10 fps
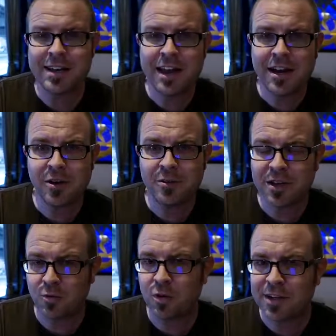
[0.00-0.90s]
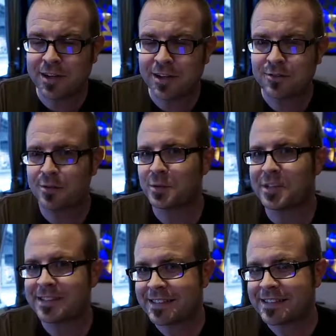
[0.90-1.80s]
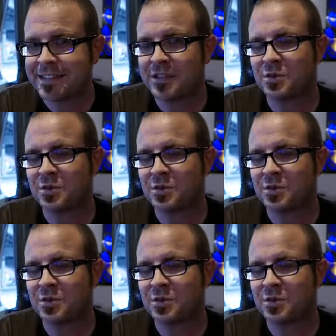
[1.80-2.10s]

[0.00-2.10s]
Now, in 1 year, from 2016 to